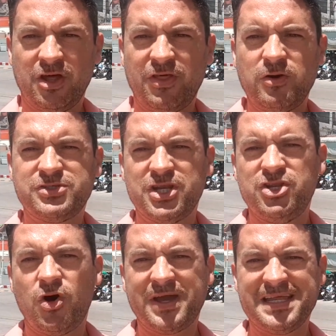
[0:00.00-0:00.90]
Those that
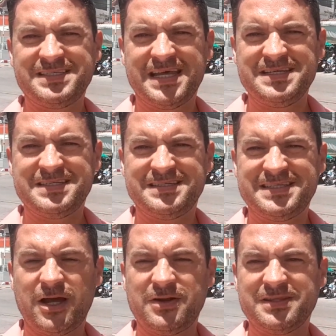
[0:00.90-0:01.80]
knock it tend to
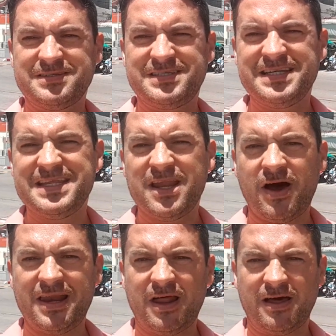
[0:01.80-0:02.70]
see only the seedy
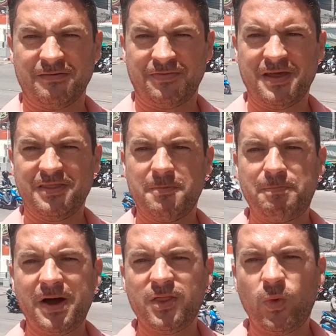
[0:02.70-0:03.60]
nightlife, that
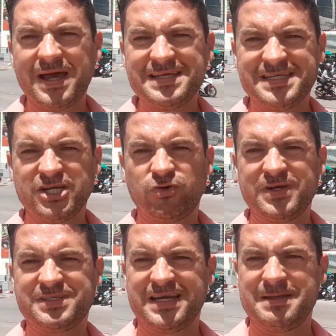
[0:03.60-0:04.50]
by the way is
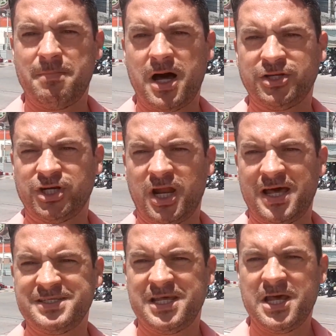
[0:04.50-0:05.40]
increasingly
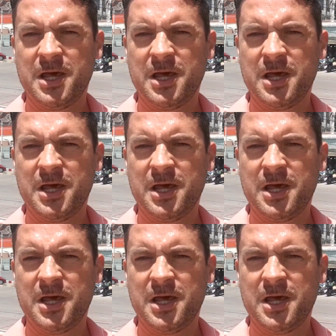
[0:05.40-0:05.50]
marginalised,